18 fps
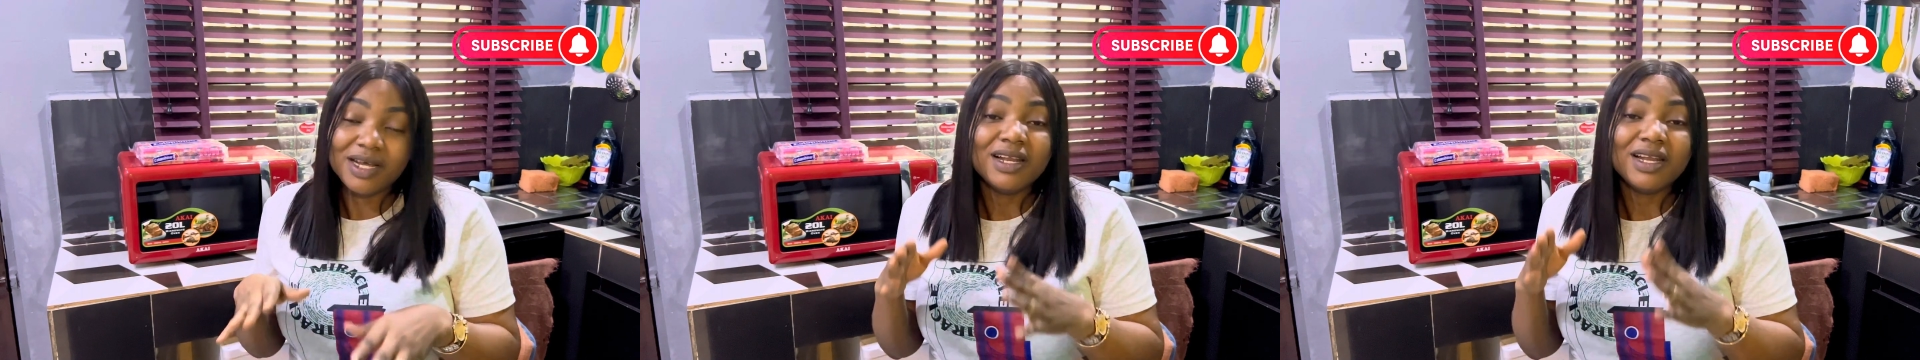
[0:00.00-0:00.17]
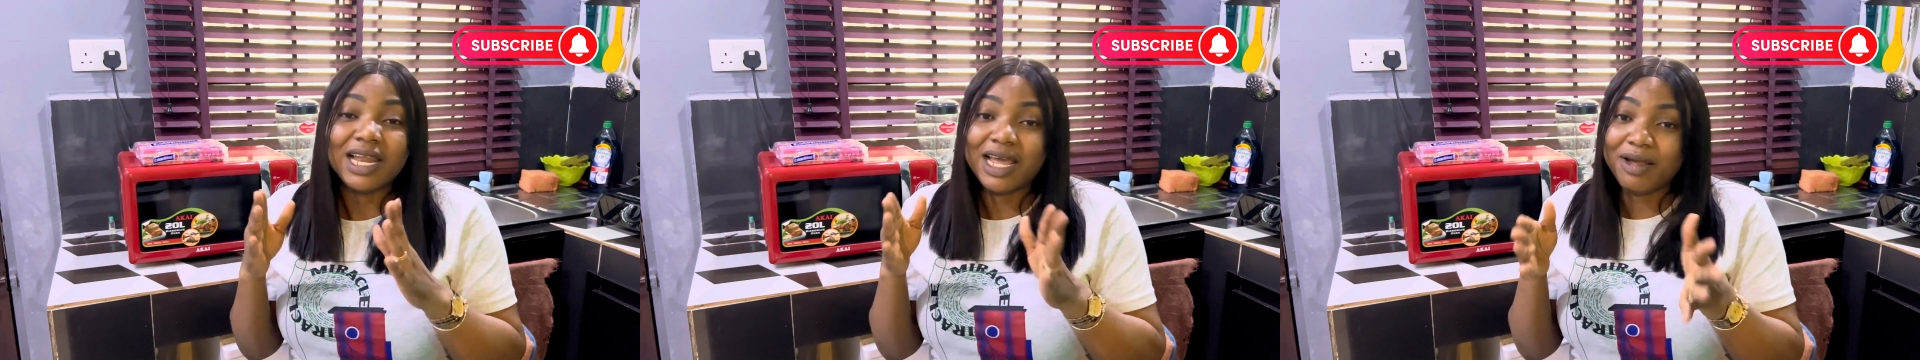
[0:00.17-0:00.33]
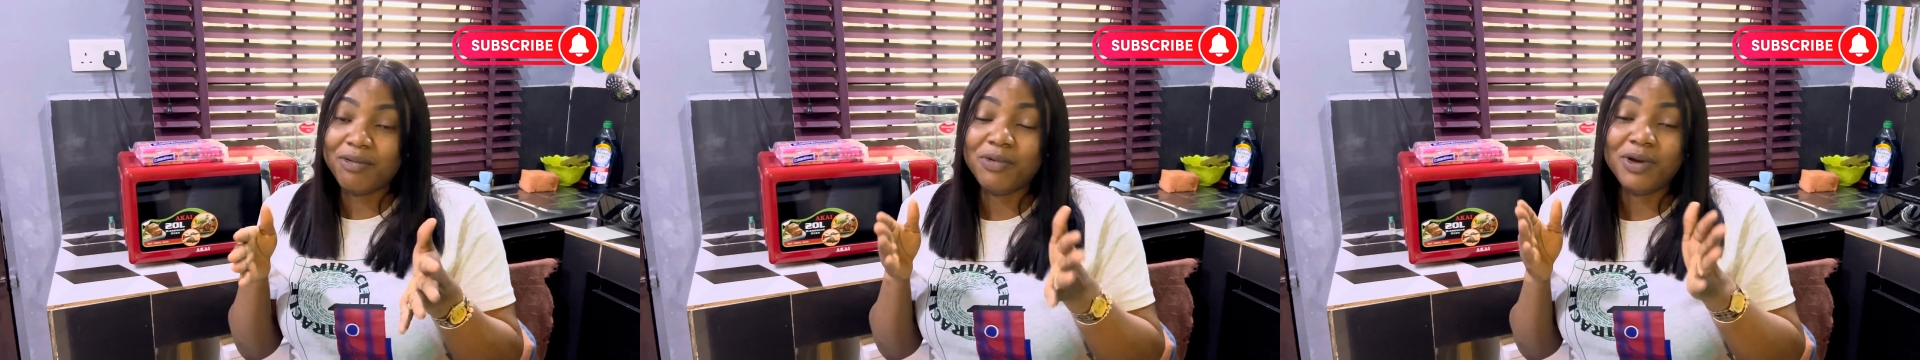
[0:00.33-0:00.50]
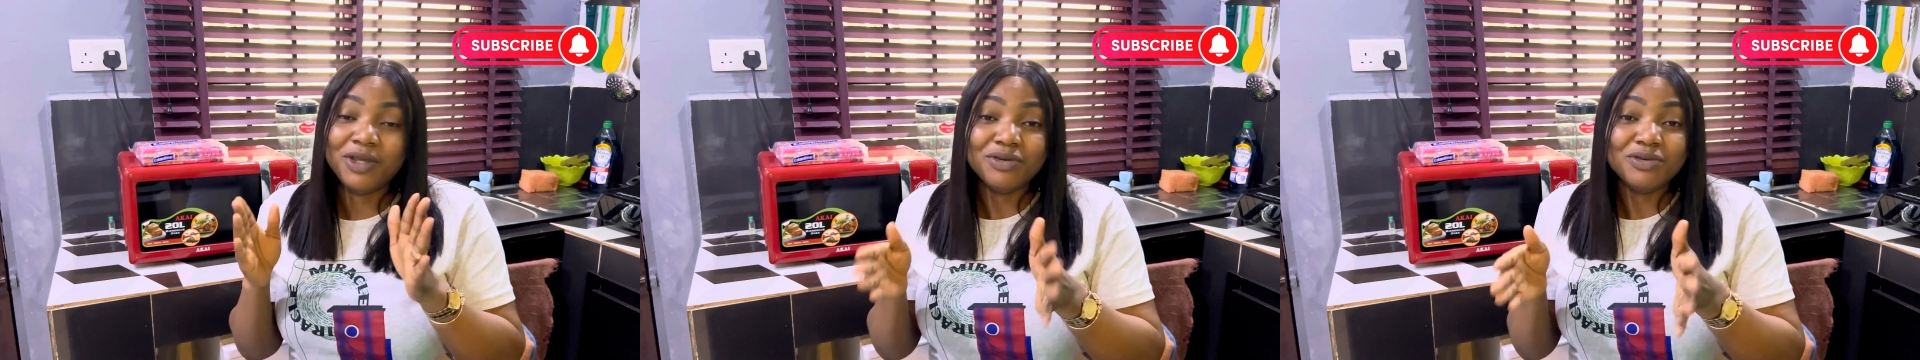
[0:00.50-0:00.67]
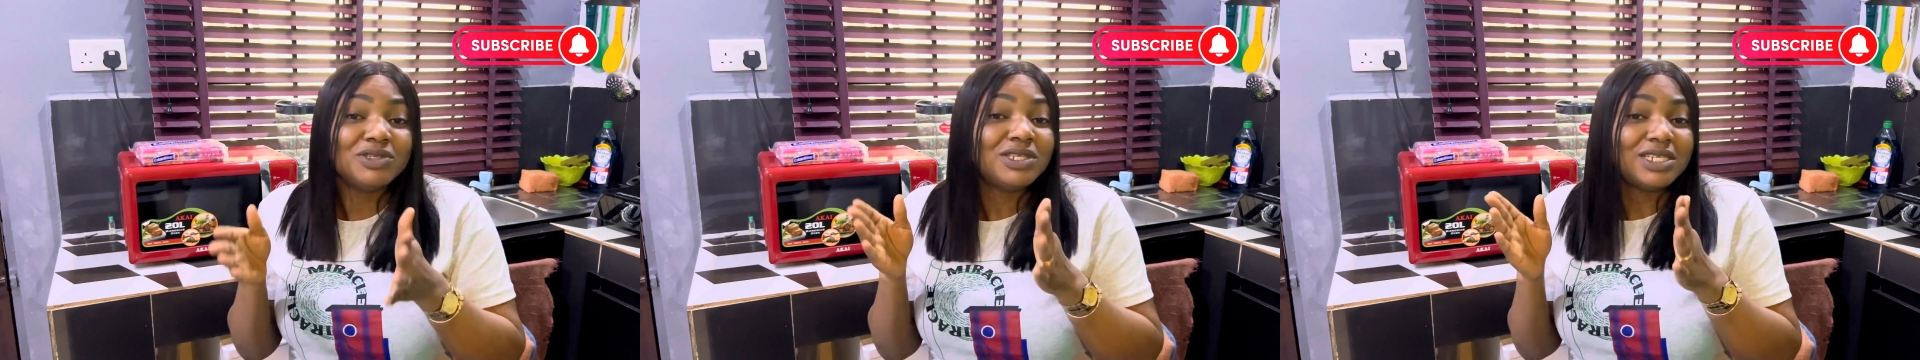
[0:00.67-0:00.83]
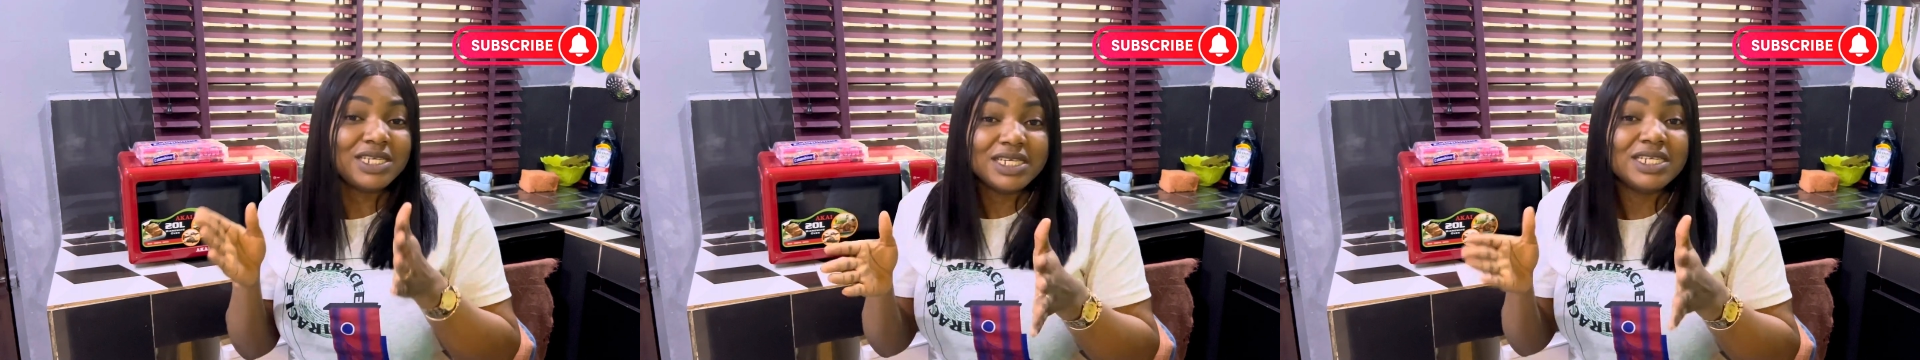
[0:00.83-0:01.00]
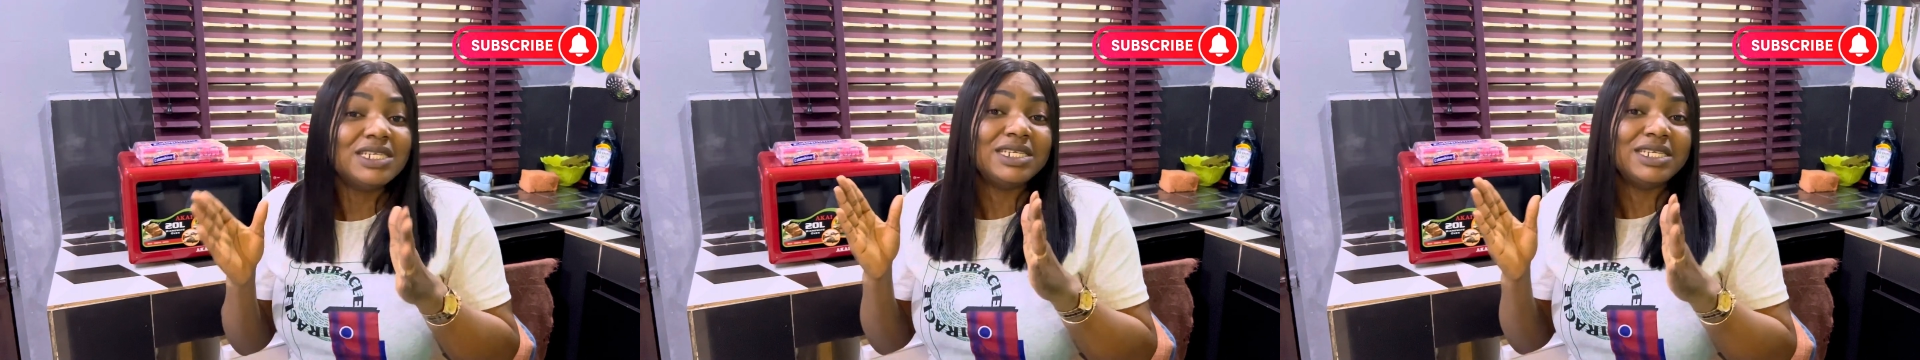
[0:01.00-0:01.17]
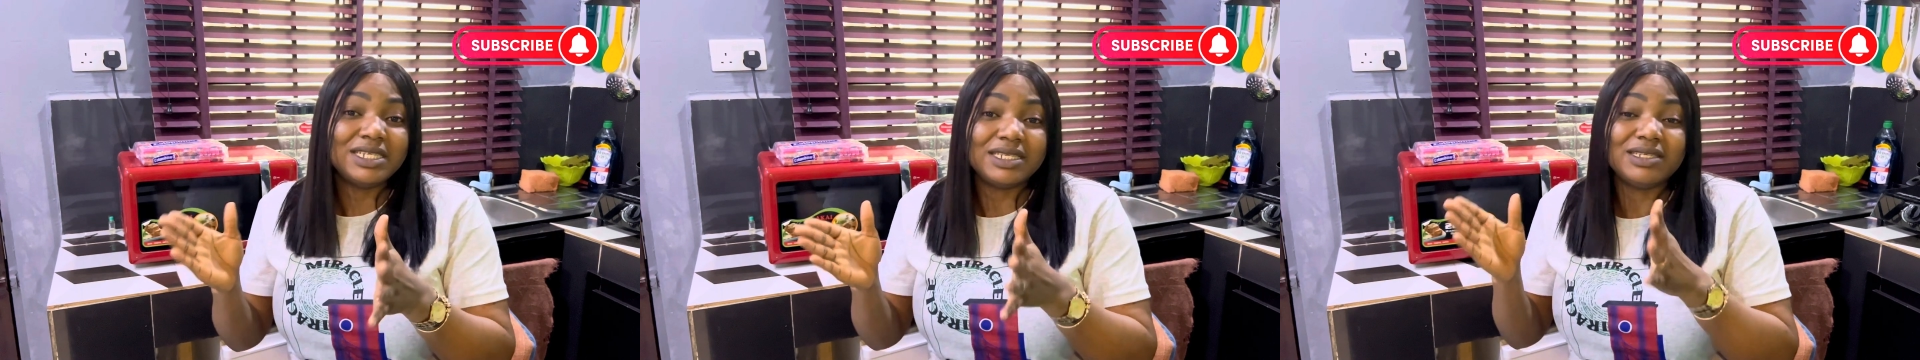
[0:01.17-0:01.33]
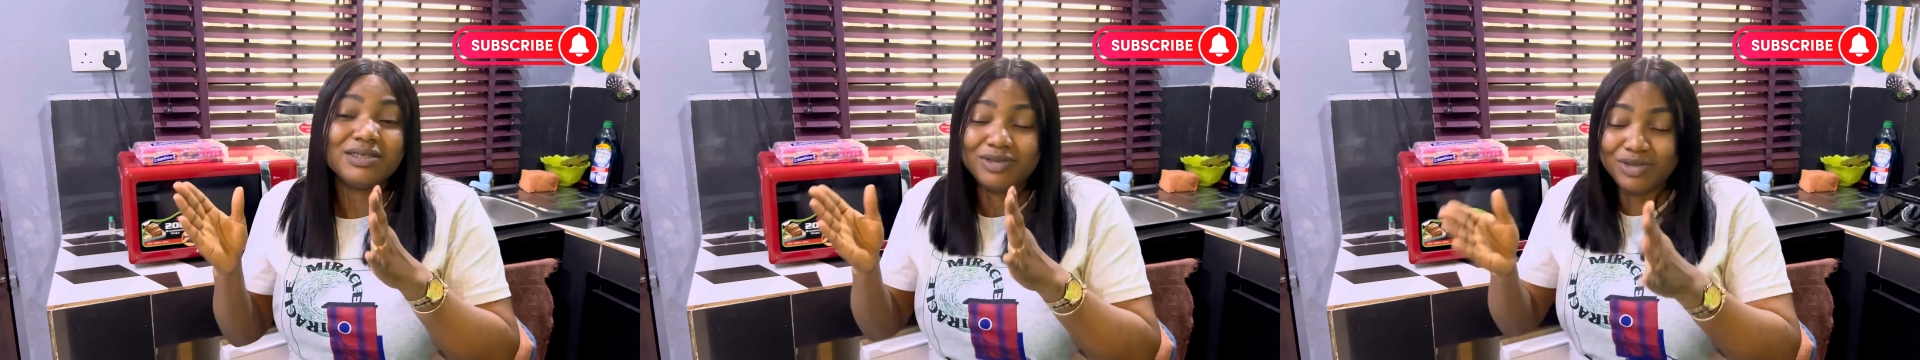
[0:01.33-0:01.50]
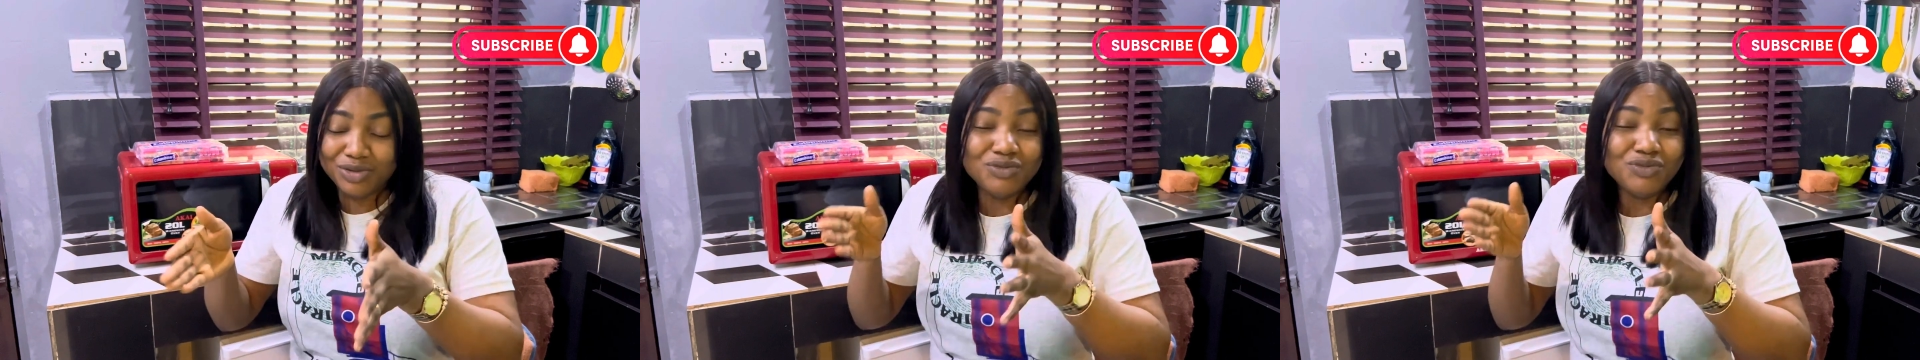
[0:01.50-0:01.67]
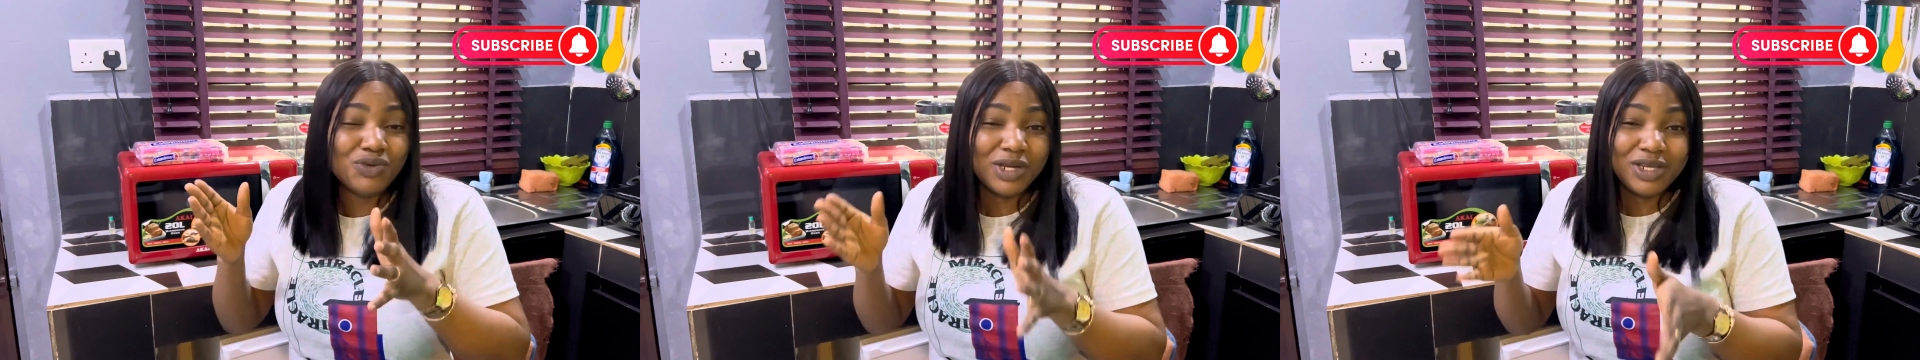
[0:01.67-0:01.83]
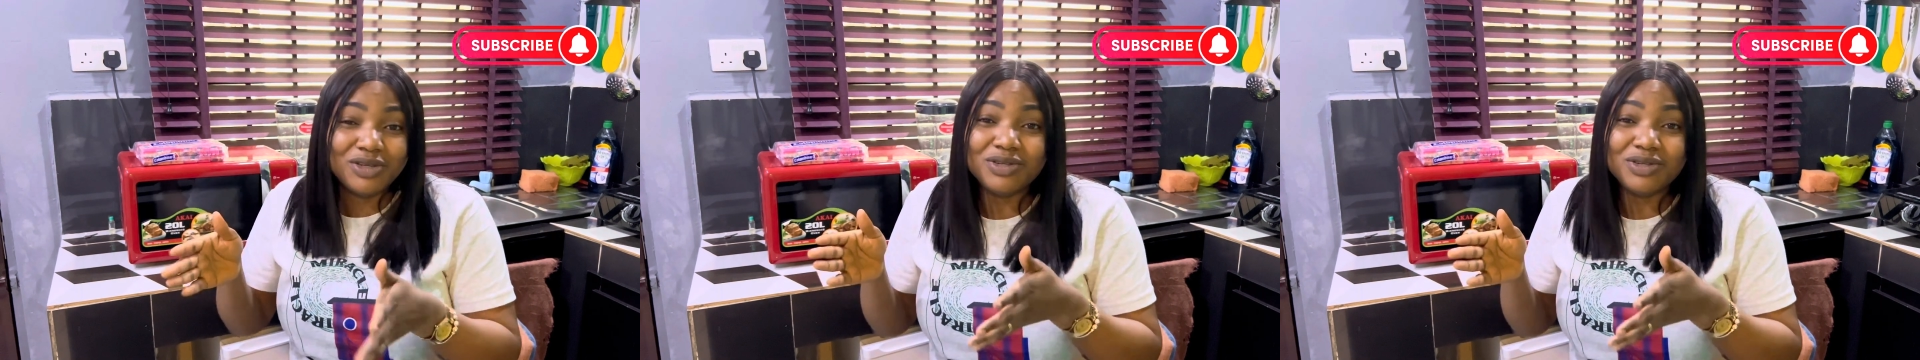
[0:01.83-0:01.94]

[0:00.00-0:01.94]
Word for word: like when you see this you when you